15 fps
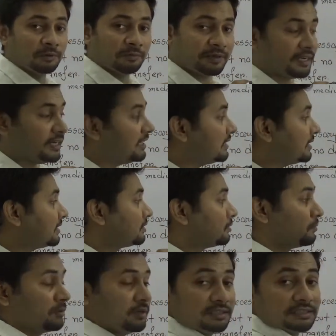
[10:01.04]
propagating
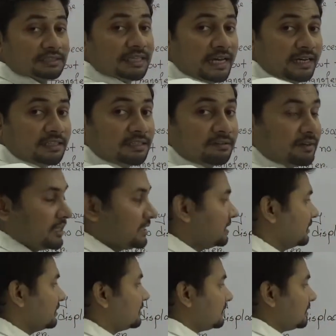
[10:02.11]
towards that
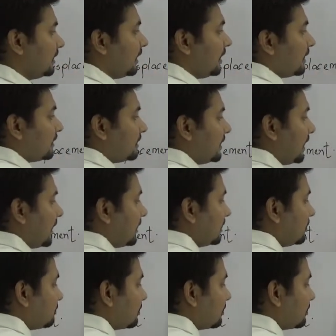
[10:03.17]
directions, then